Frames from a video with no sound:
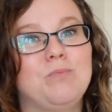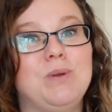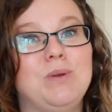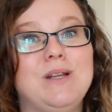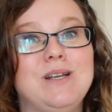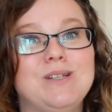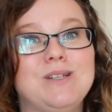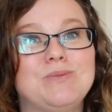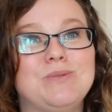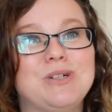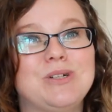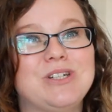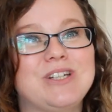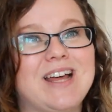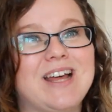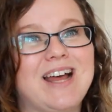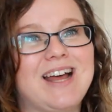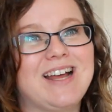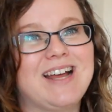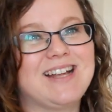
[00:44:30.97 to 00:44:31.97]
please watch
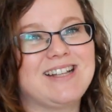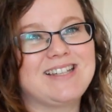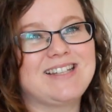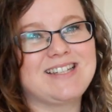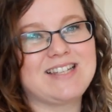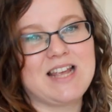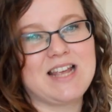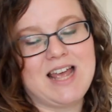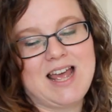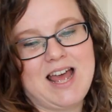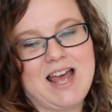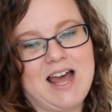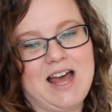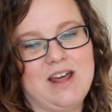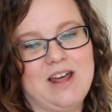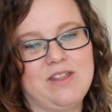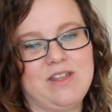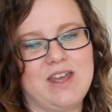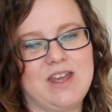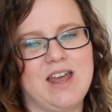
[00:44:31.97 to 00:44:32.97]
the ads
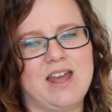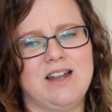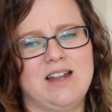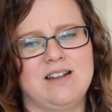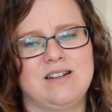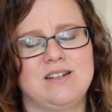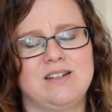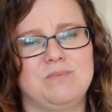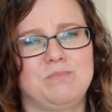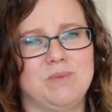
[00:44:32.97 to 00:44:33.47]
at the end.